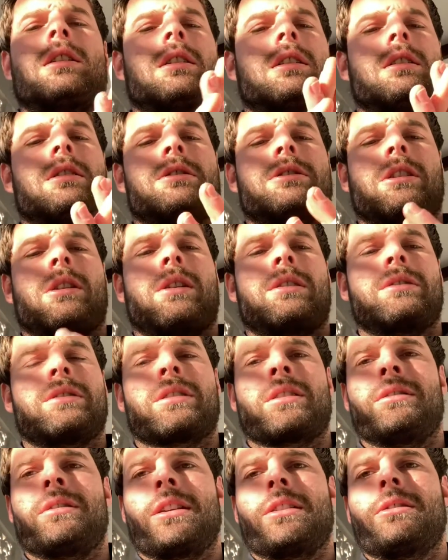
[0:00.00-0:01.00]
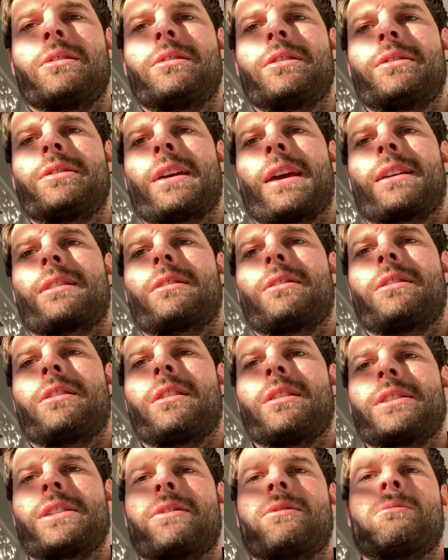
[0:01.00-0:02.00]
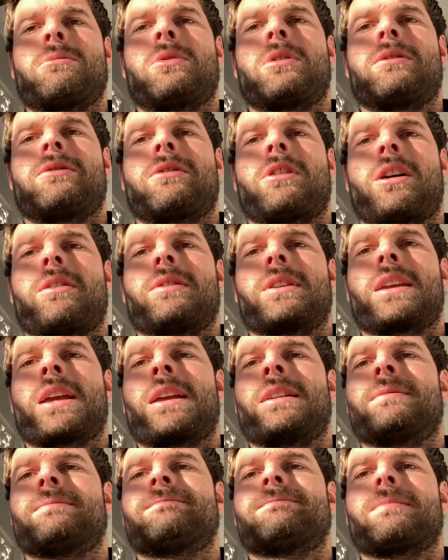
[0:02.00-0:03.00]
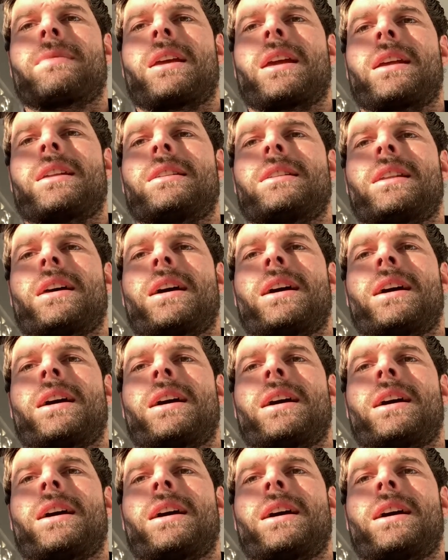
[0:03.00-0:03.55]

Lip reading: So I just continued to take the 37.5 again, and